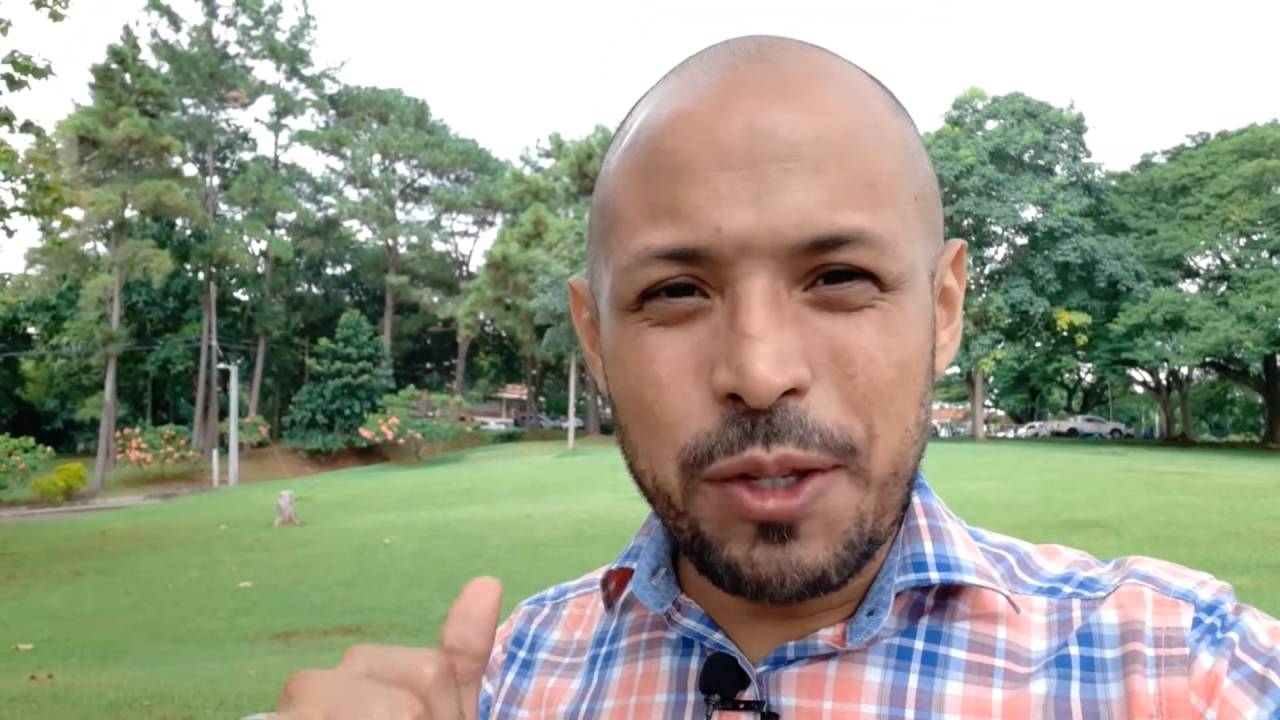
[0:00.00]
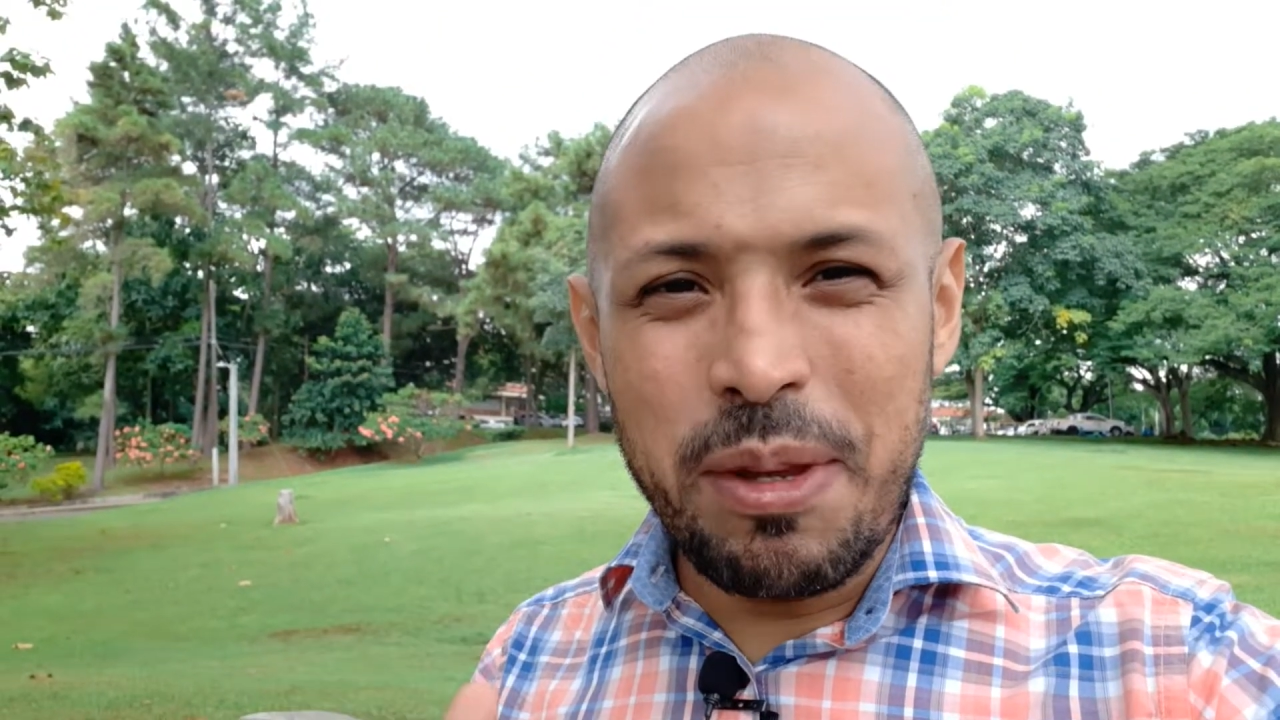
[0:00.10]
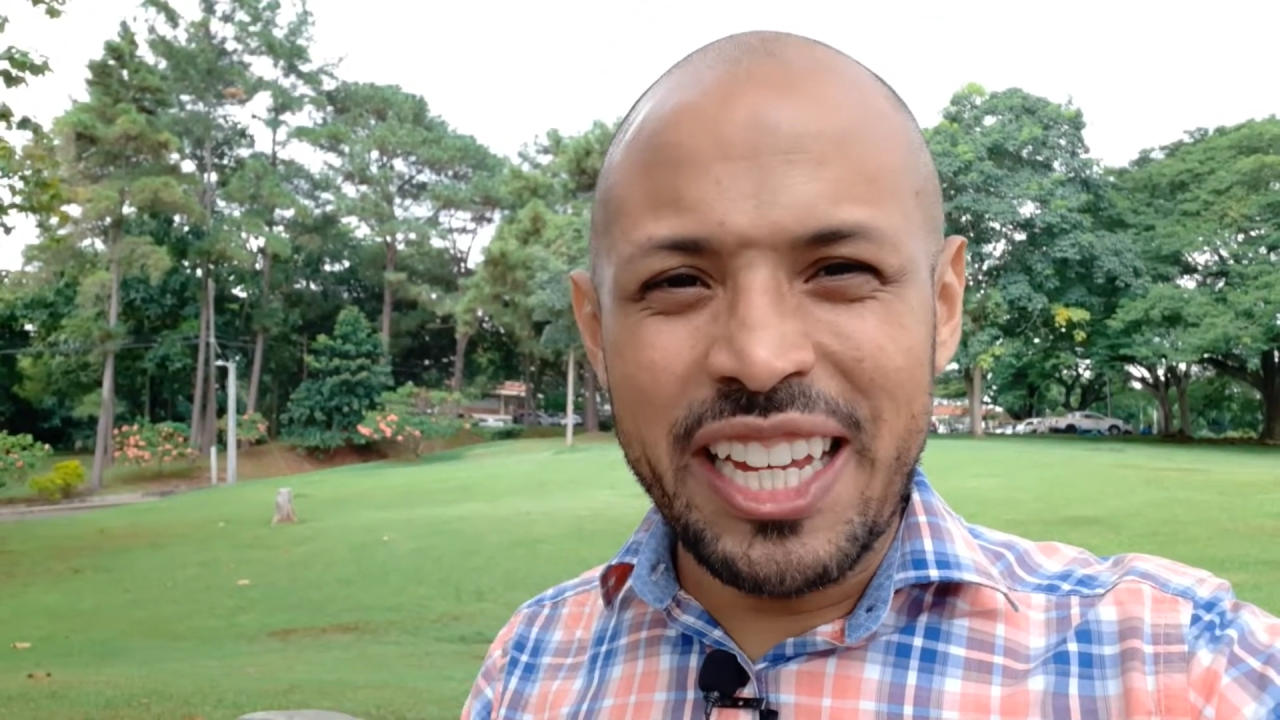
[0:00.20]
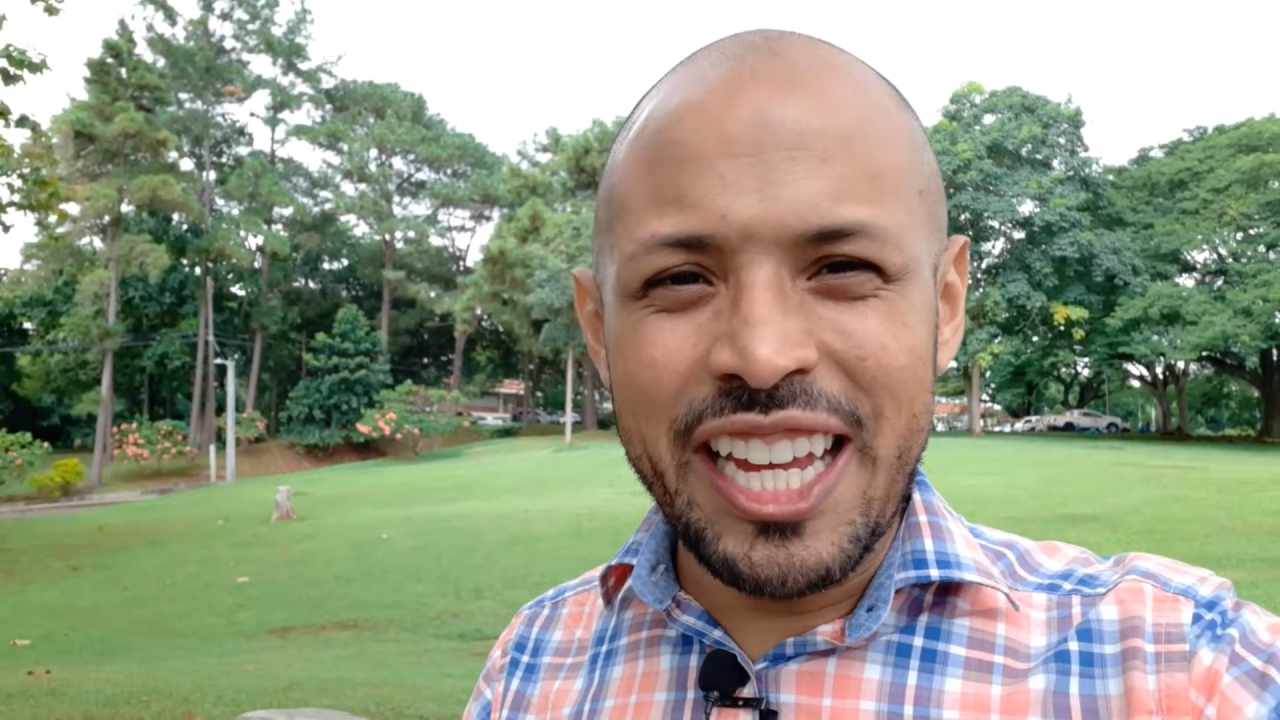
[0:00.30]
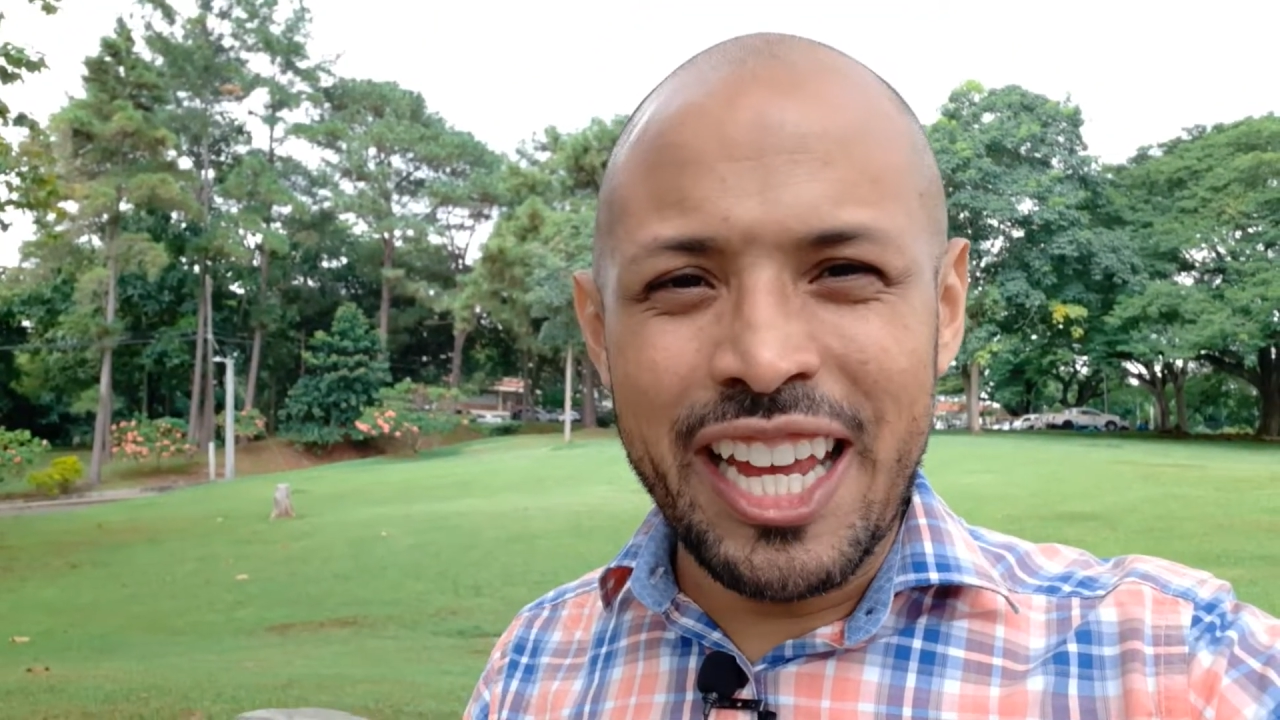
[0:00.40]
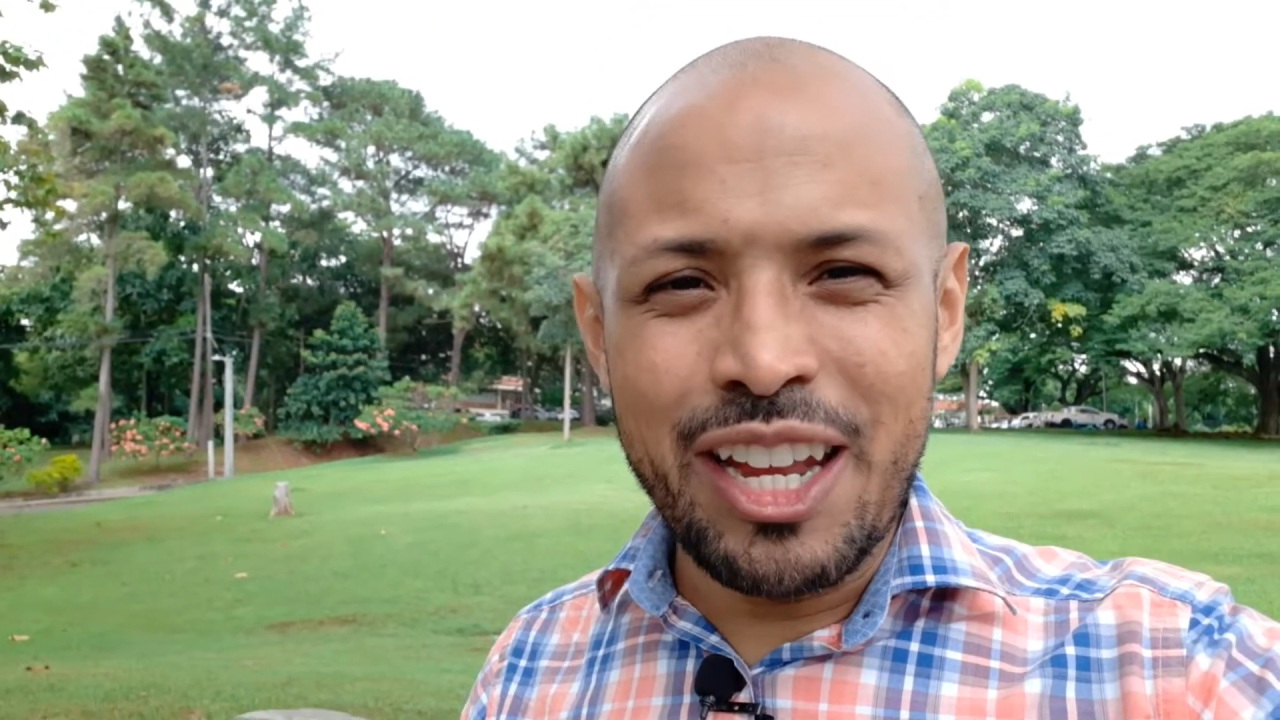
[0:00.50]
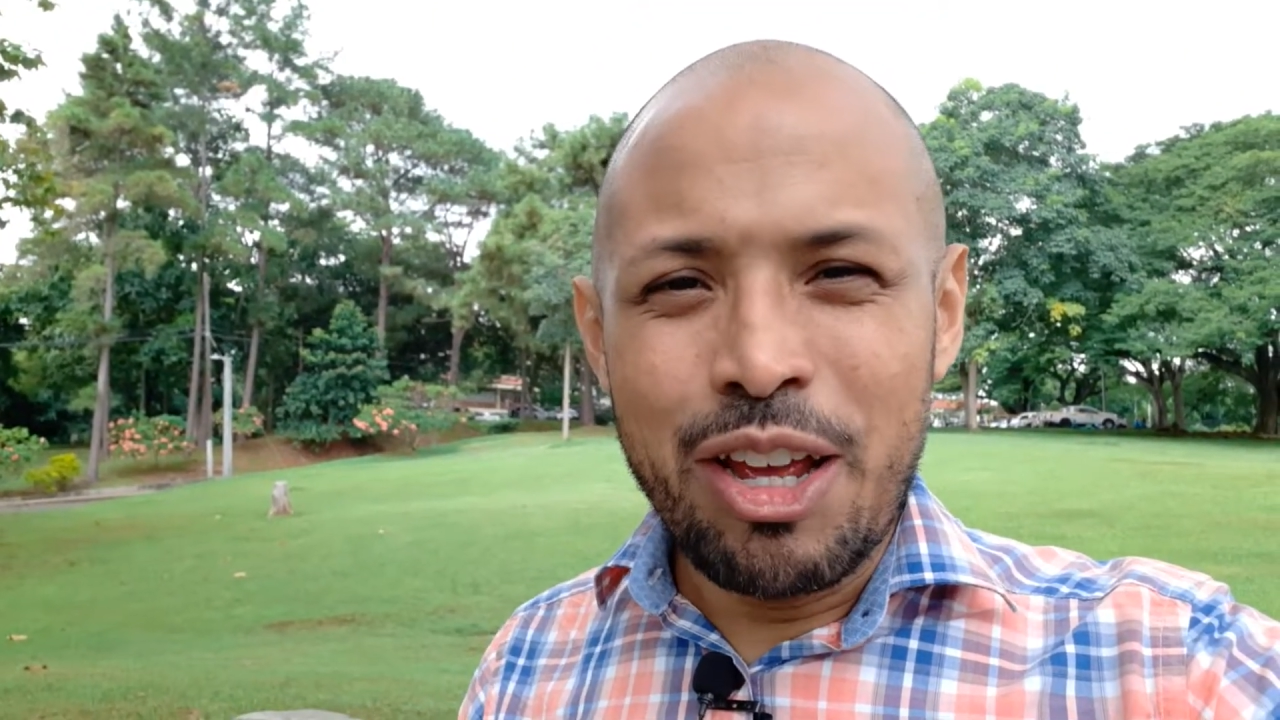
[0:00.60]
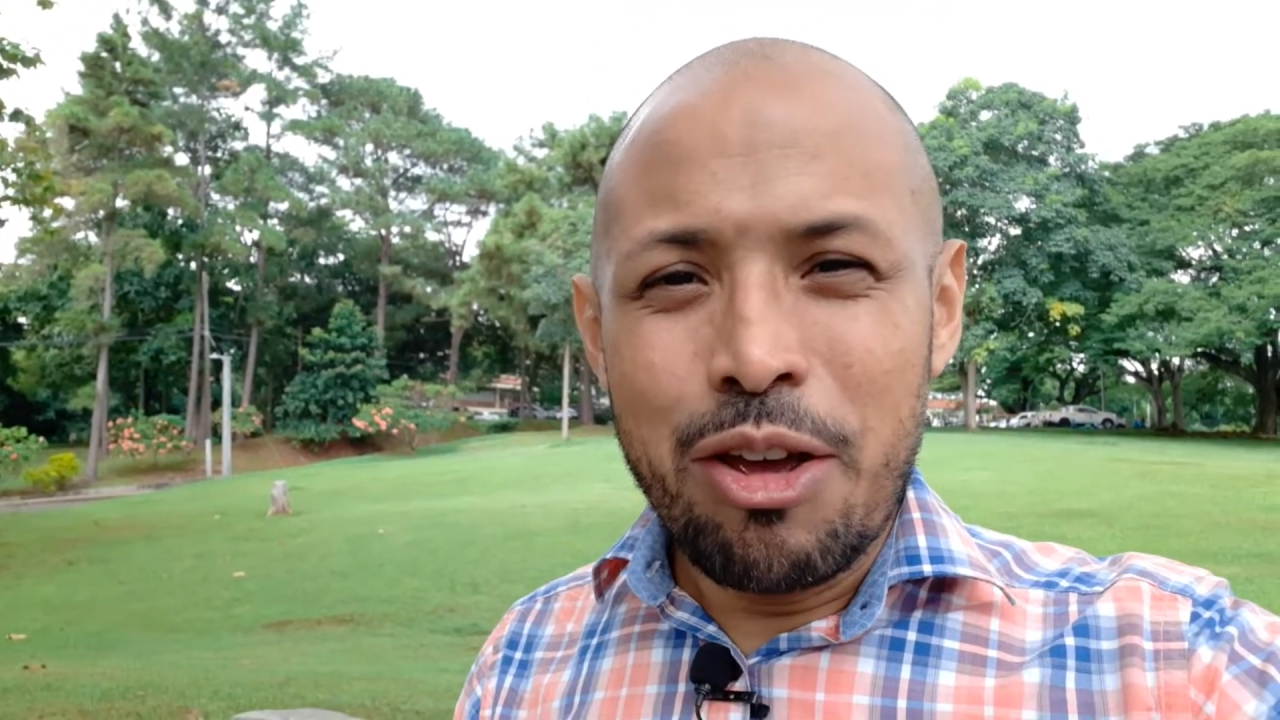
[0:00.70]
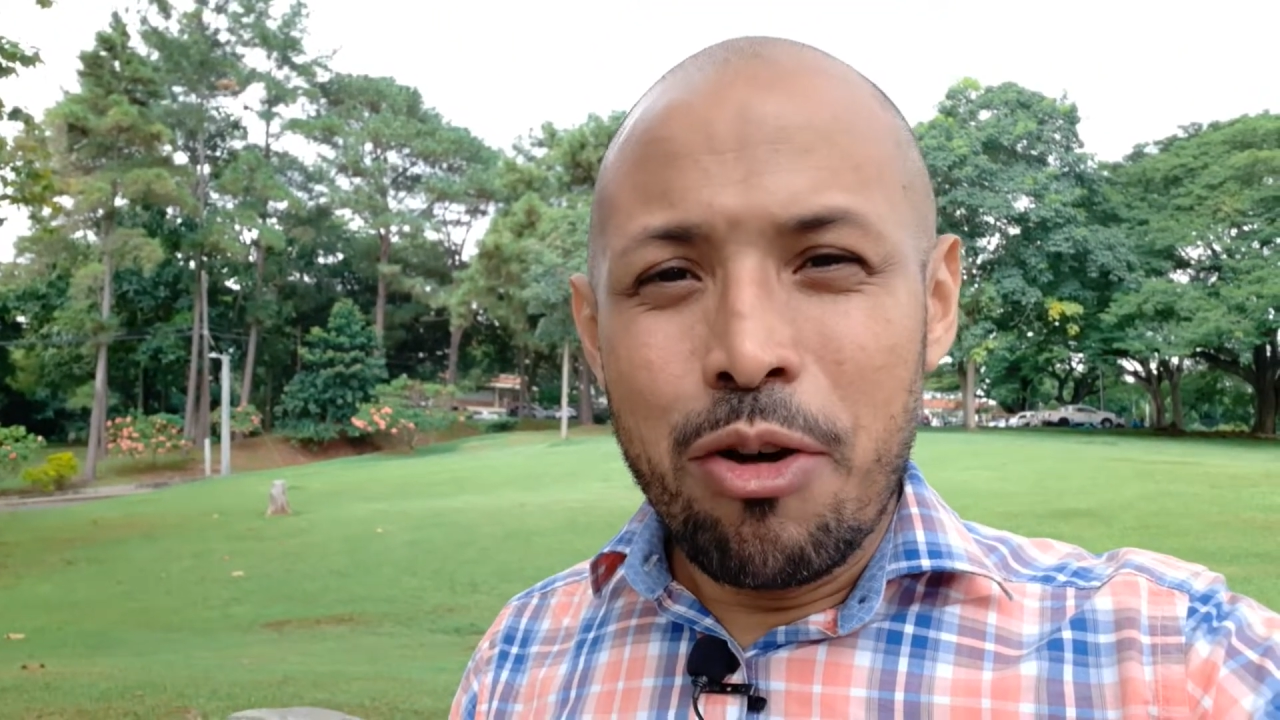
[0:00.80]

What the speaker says: begin